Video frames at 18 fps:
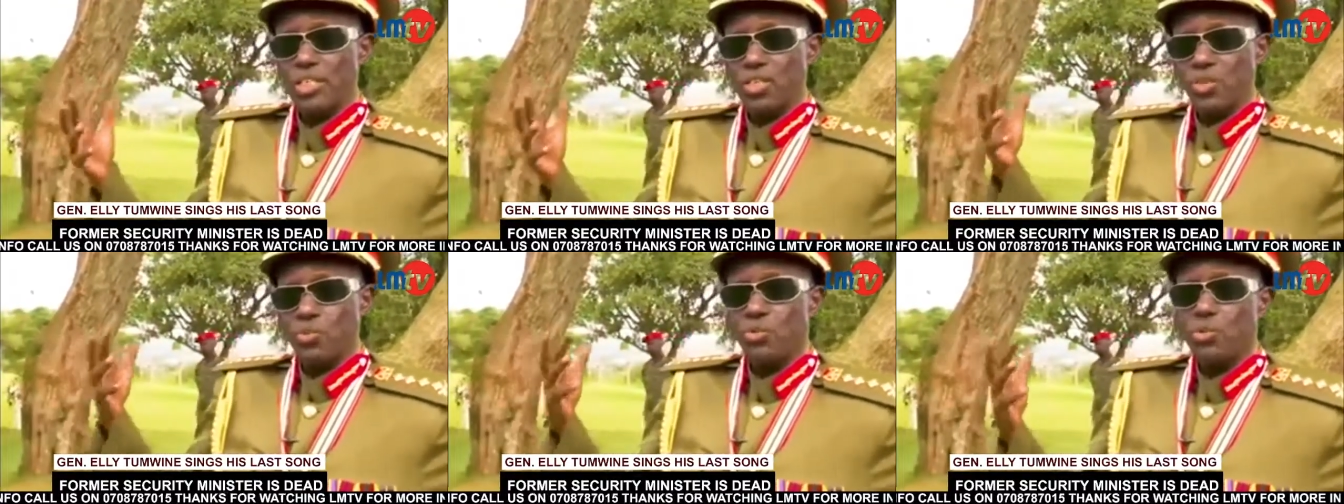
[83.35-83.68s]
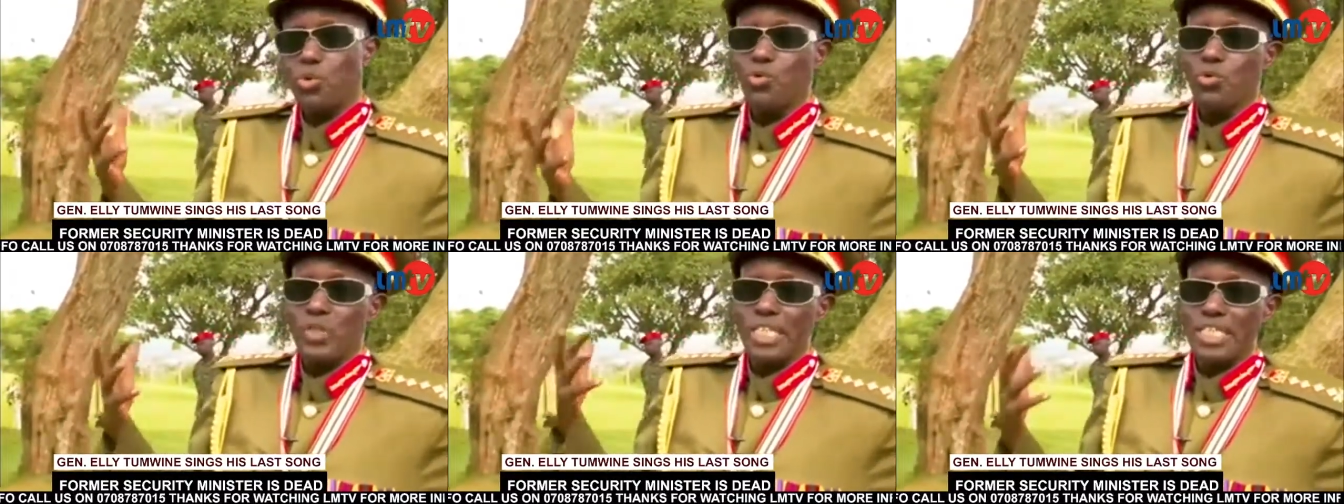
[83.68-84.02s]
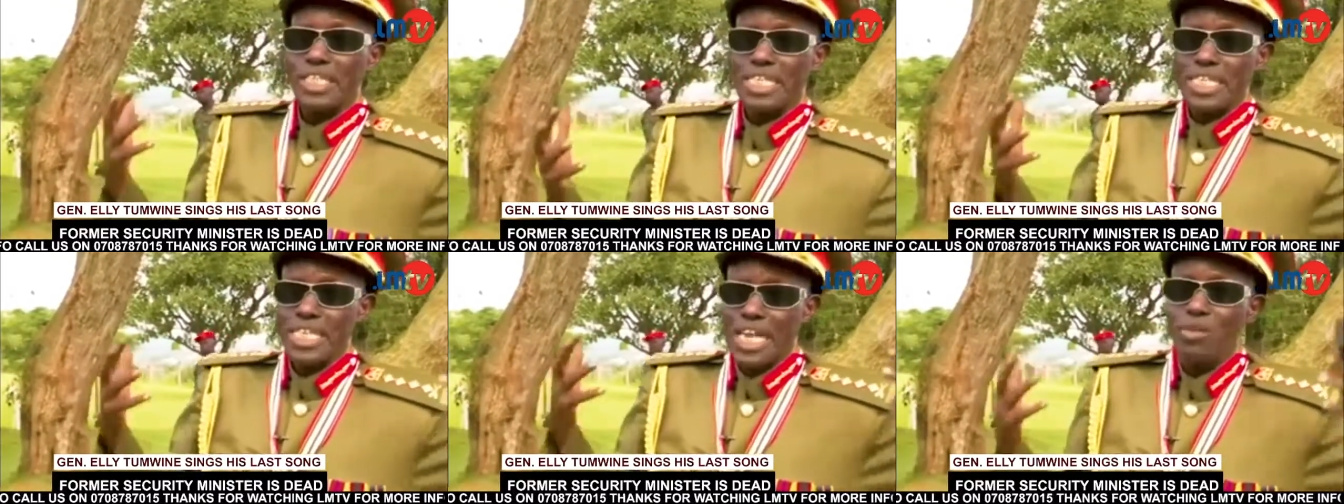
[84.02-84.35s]
to prove that
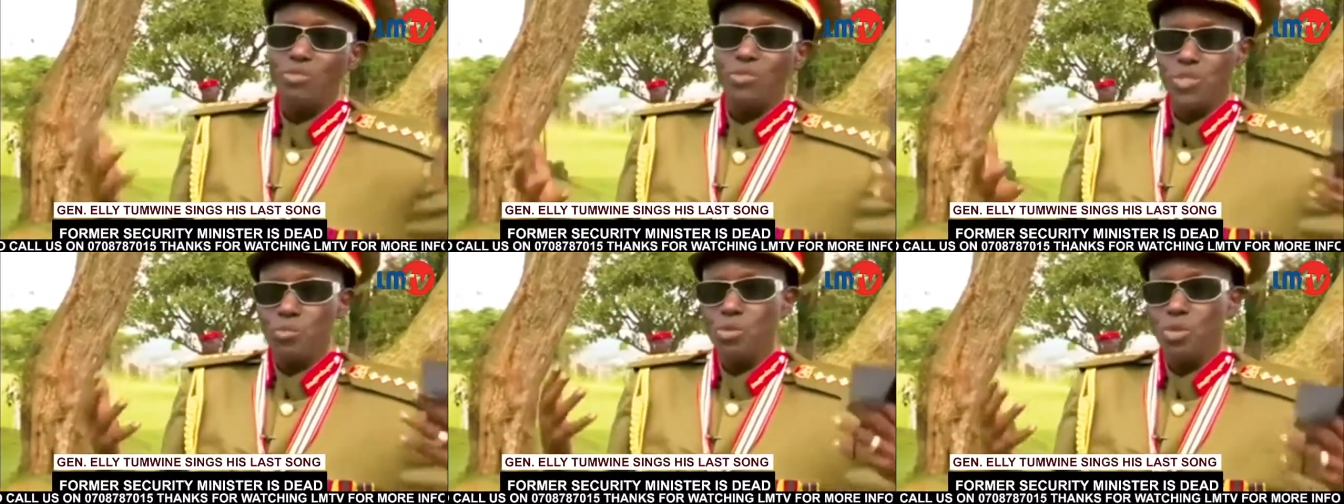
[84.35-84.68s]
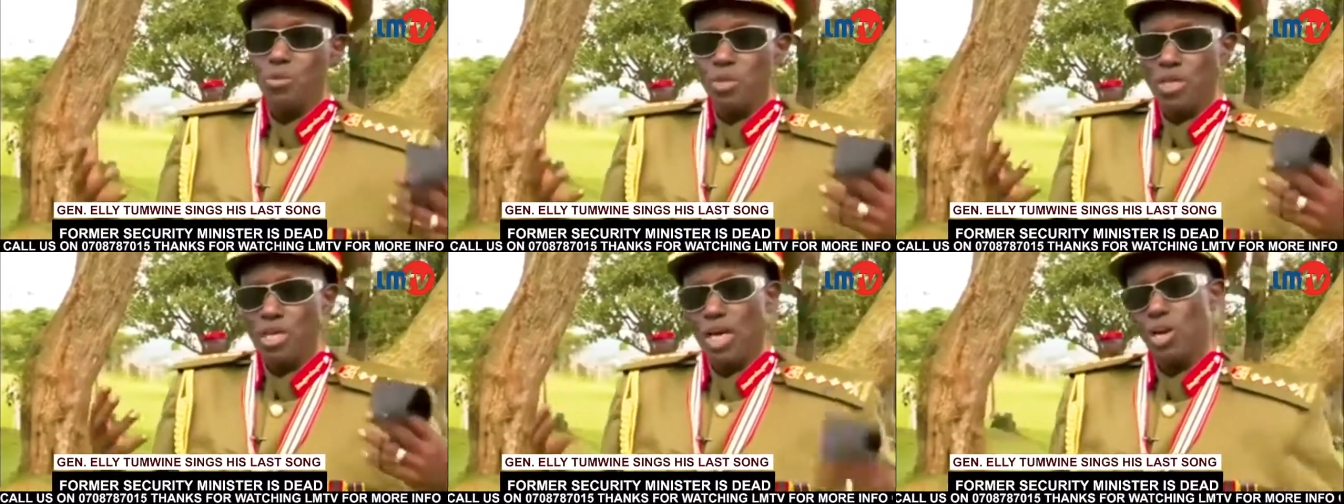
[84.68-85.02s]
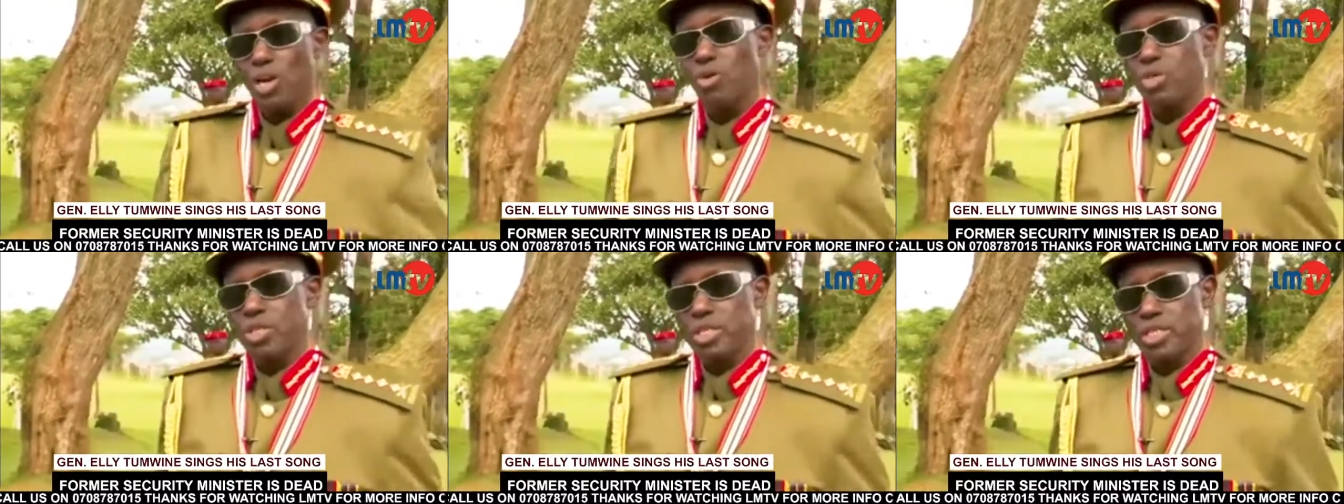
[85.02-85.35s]
He loves me a
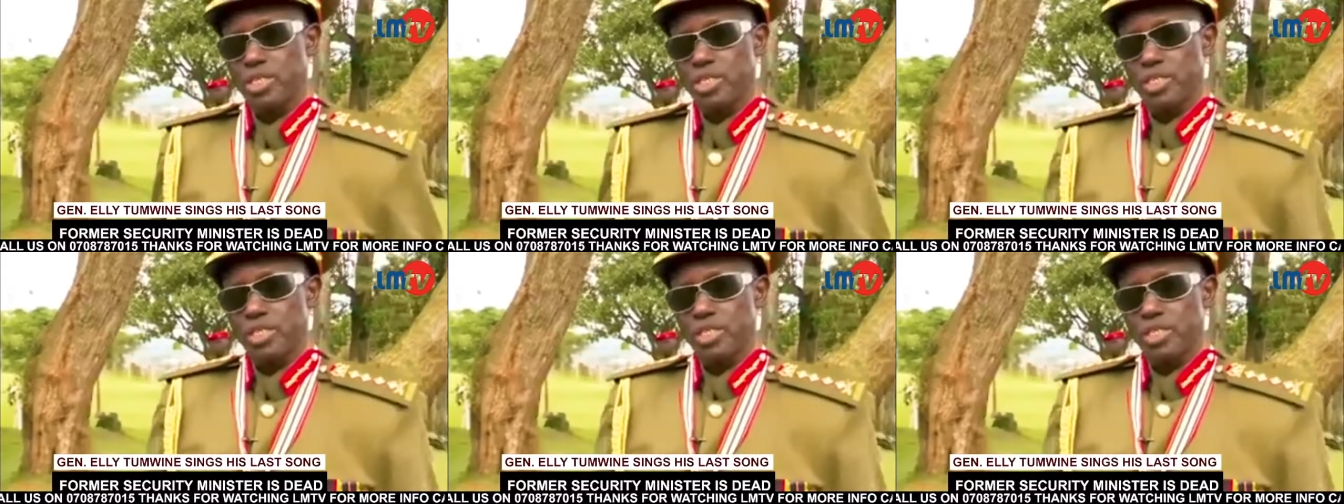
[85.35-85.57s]
lot?